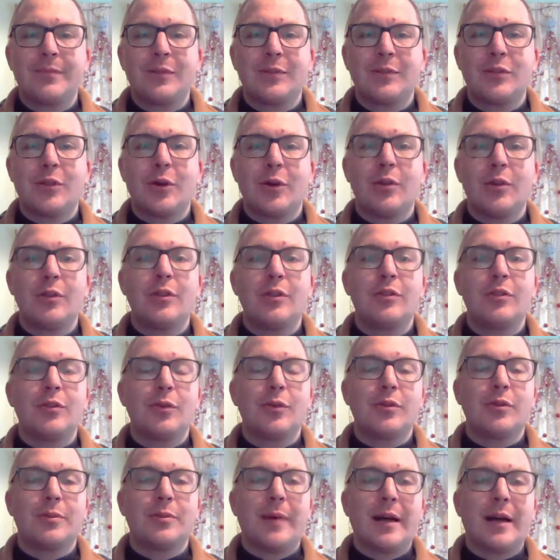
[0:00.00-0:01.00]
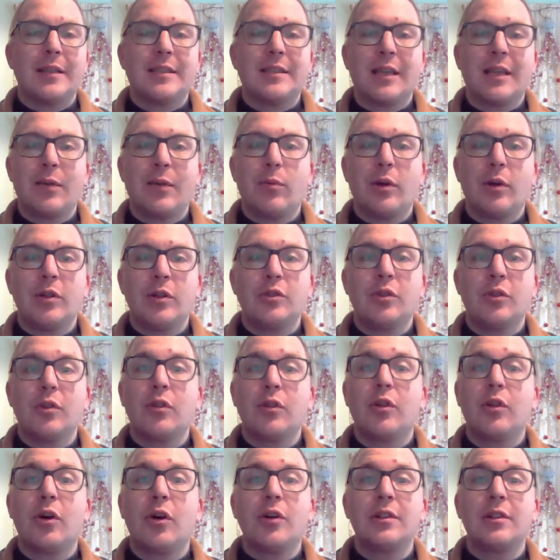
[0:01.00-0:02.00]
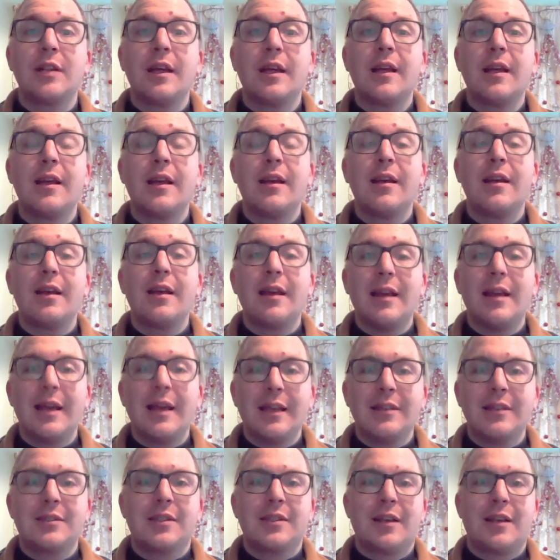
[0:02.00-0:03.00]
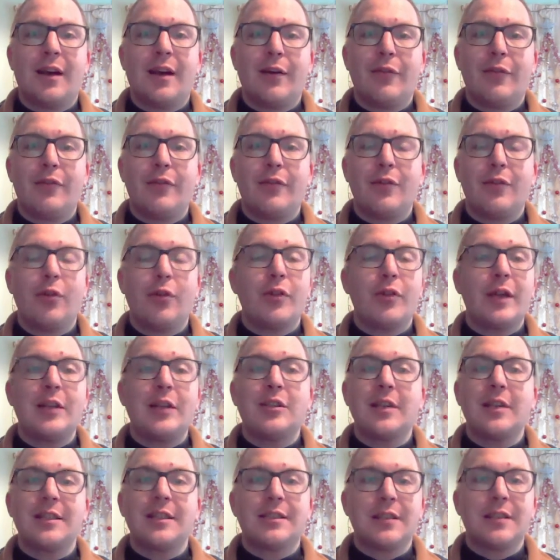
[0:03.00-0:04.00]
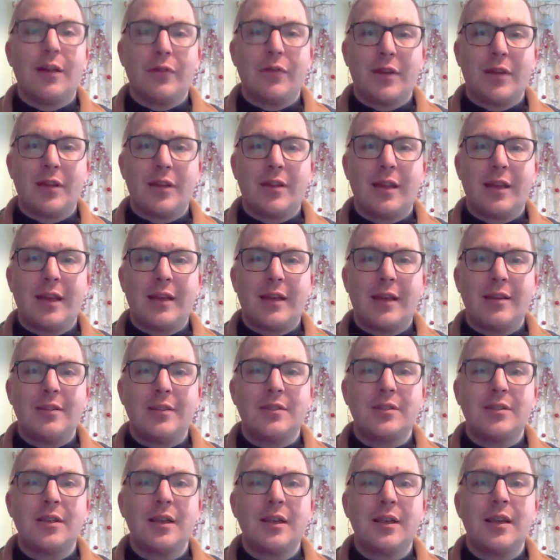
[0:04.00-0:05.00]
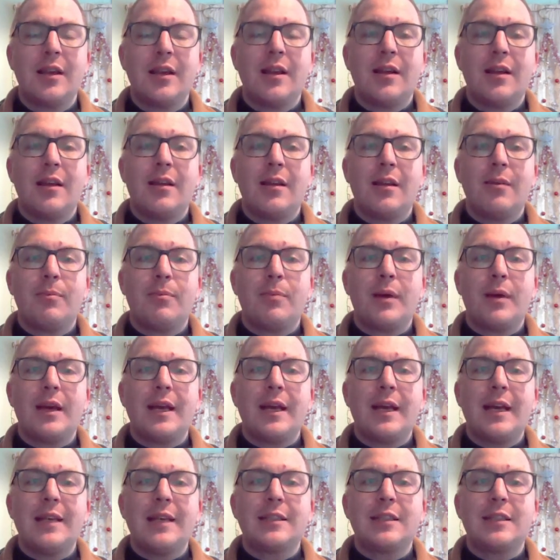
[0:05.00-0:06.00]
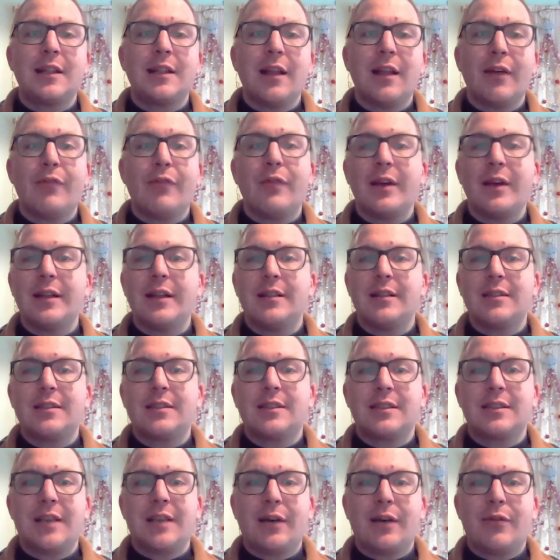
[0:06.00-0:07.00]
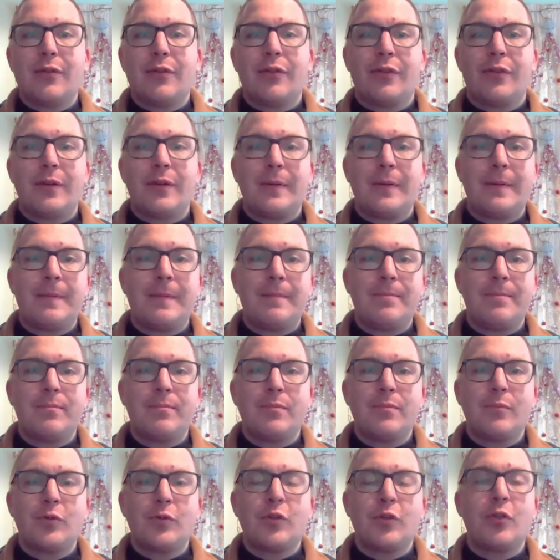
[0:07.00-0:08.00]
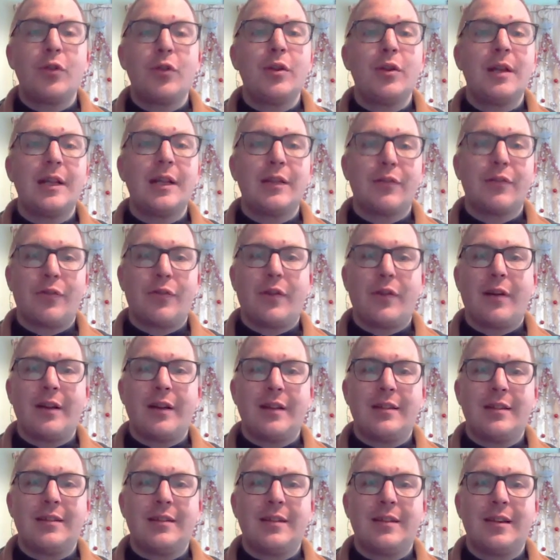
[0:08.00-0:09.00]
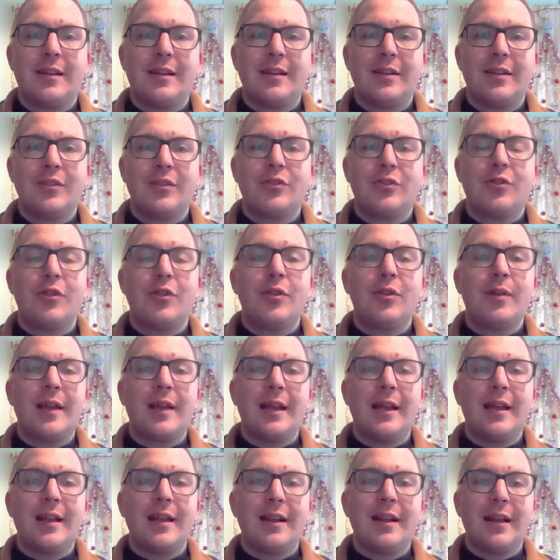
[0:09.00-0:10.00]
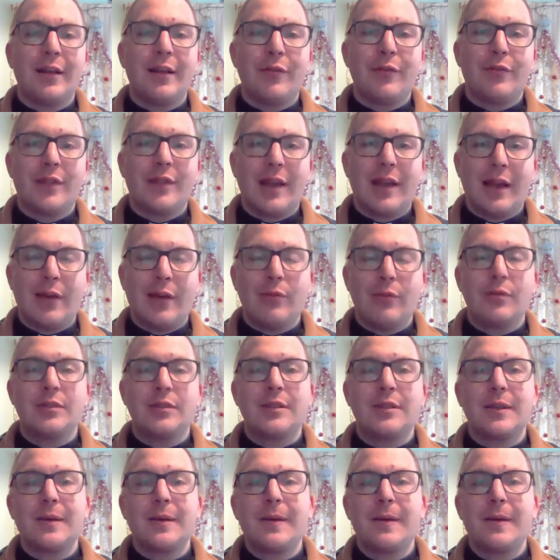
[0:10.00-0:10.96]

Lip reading: John talks about it in 1 John. God is love. Not that he does loving things, but he is love itself, truly defined, truly lived out.